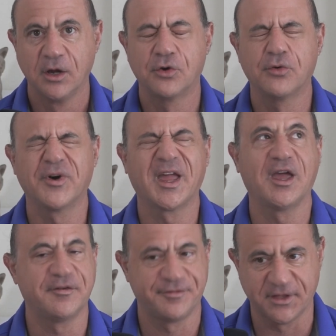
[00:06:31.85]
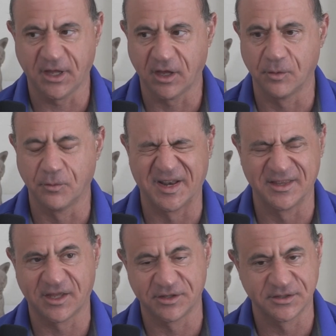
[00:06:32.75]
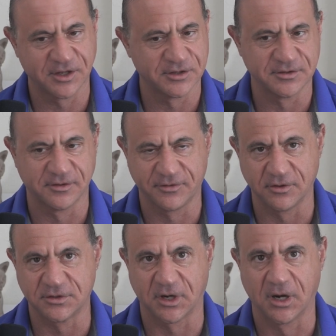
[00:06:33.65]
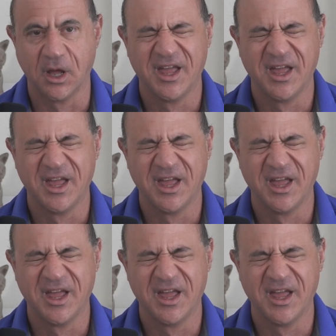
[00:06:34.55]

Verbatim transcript: Creative thinking, one of the 10 skills of the future.